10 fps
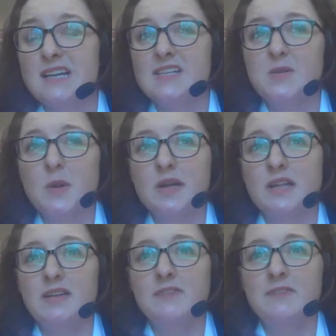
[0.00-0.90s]

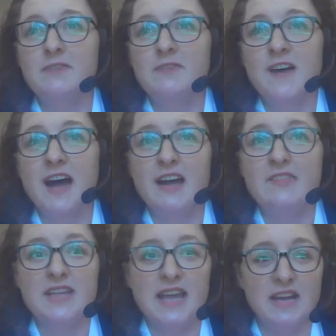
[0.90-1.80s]
historically
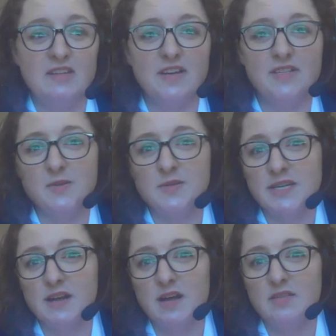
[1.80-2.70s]
5 to 8 of us who
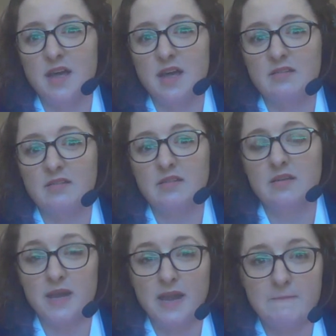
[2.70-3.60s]
sit on that
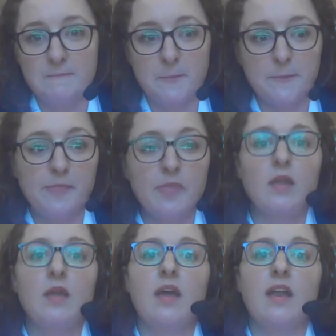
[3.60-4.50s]
committee,
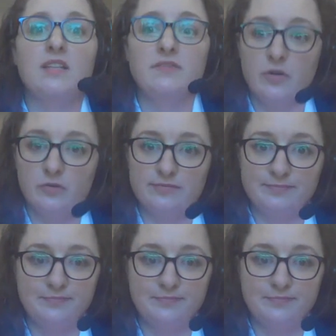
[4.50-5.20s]
and it's a vote.